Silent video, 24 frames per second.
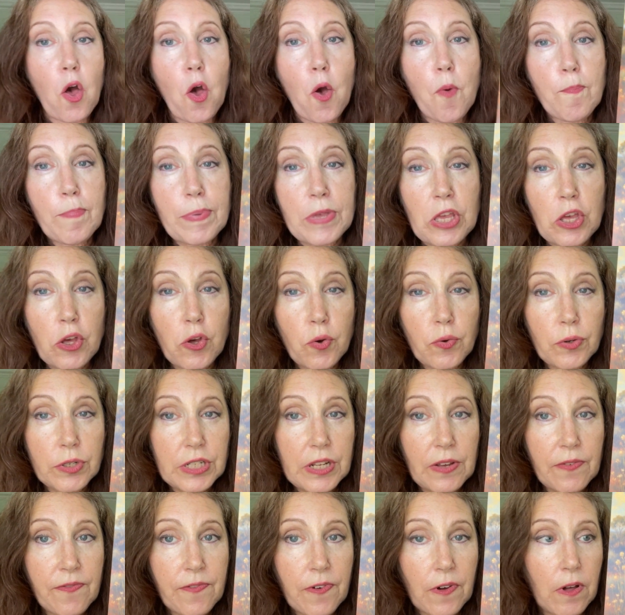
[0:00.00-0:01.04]

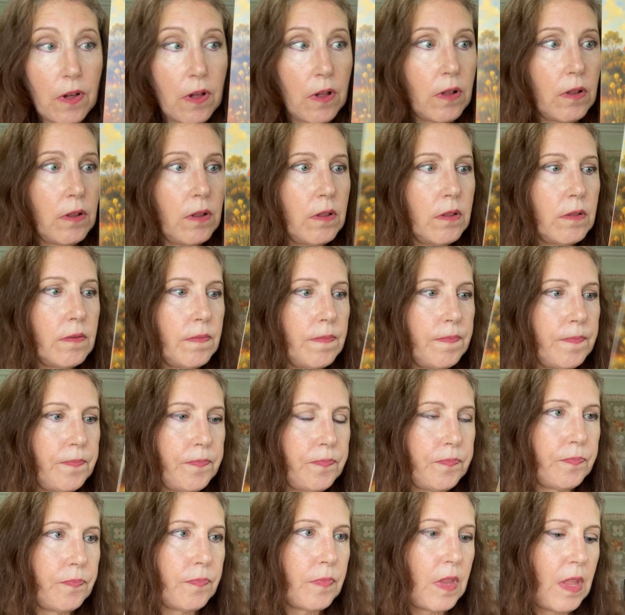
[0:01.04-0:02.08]
Beautiful.
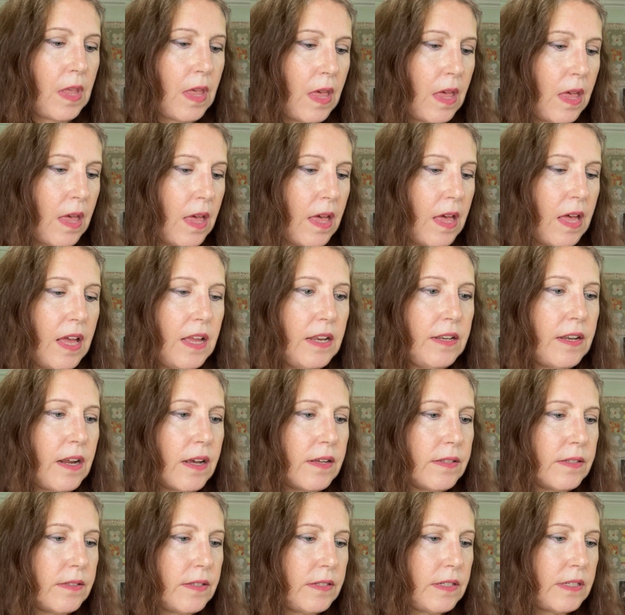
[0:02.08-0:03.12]
It
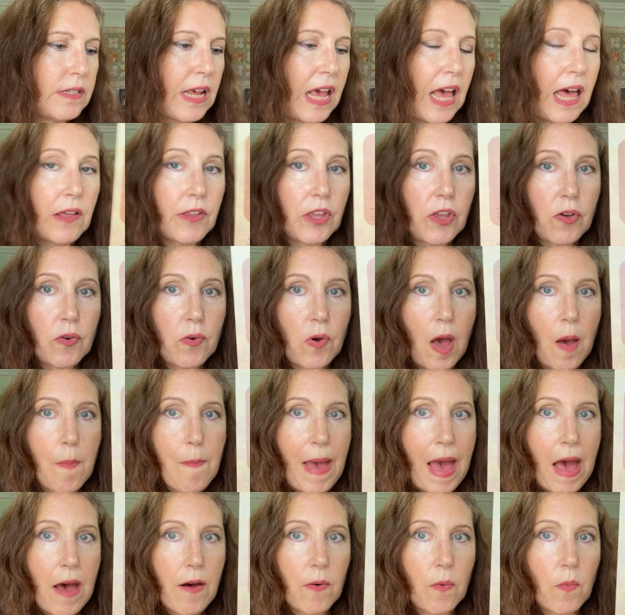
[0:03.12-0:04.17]
does tell you
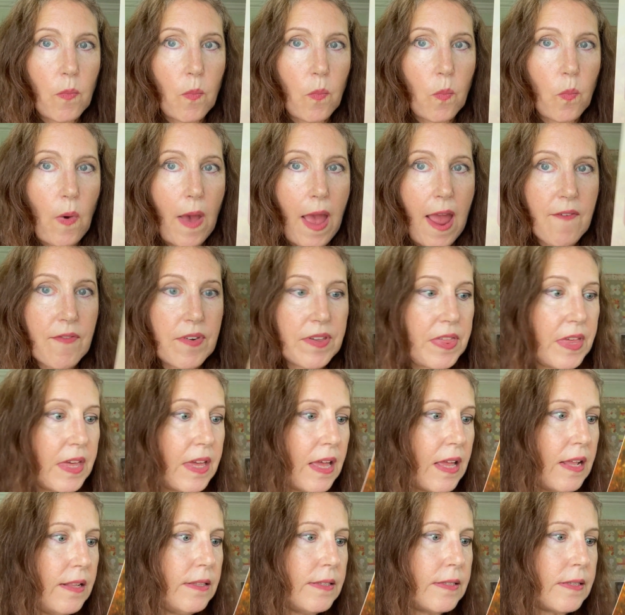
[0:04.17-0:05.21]
about
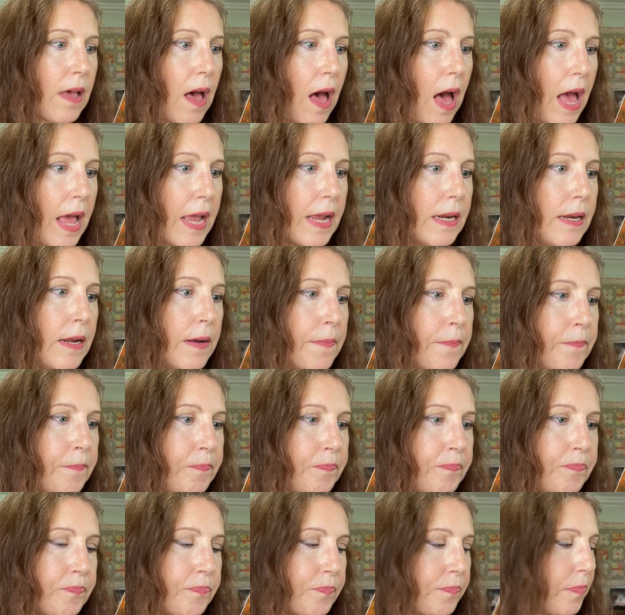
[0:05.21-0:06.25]
everything inside.
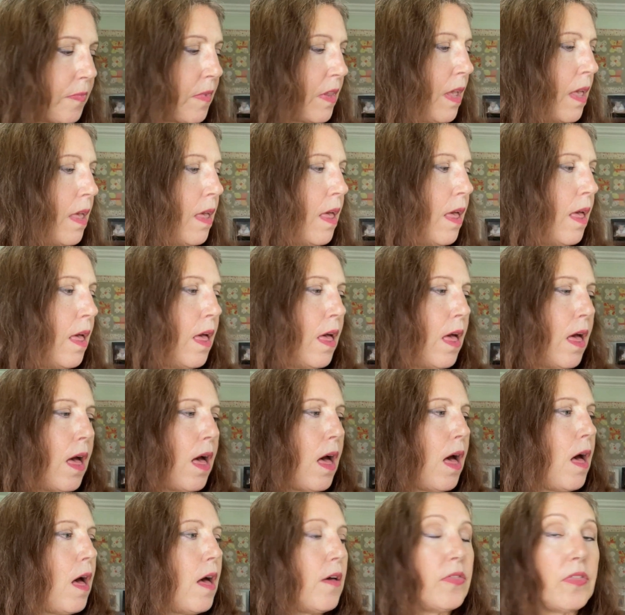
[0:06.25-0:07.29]

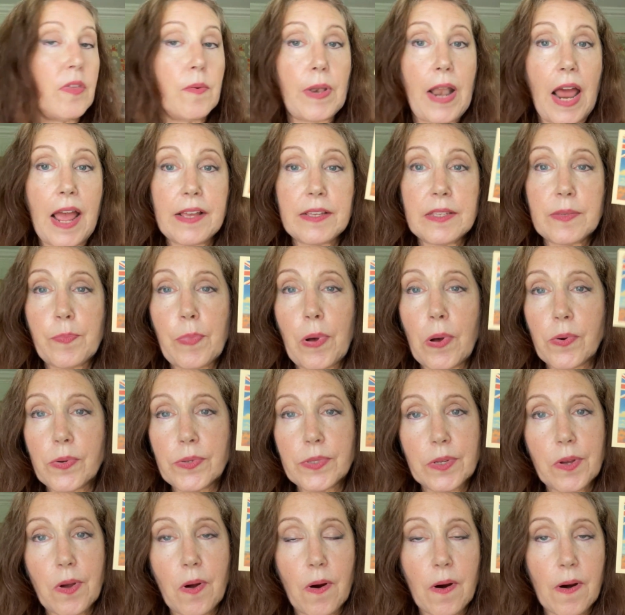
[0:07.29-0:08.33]
The nice
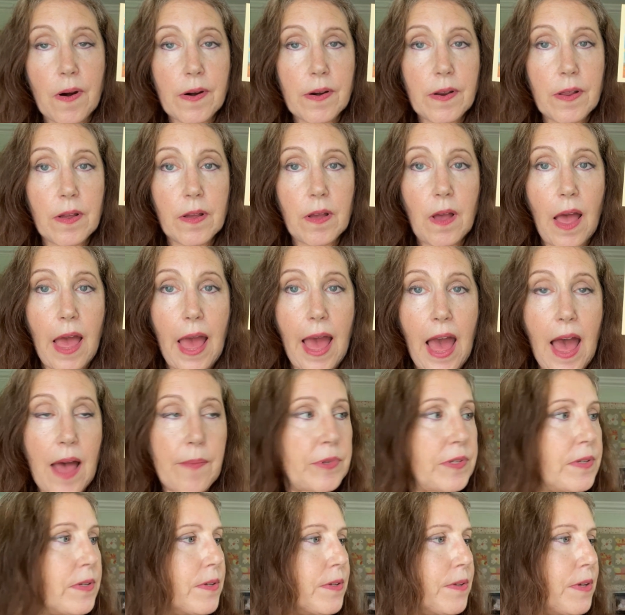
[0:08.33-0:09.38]
postcard,
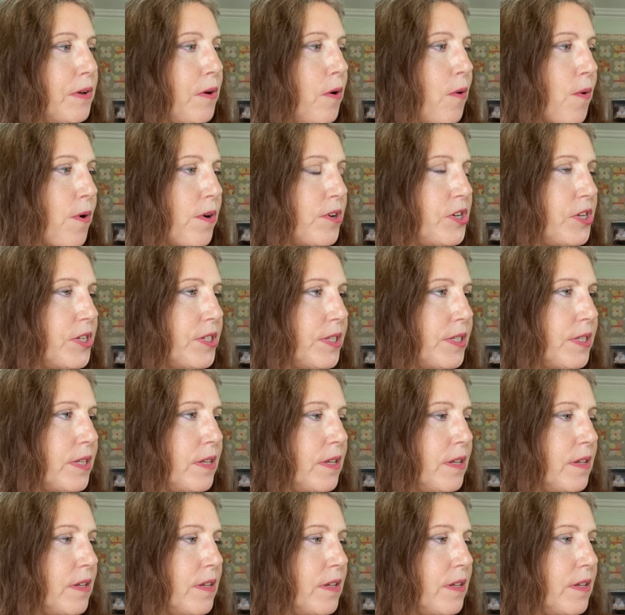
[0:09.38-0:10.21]
absolutely gorgeous.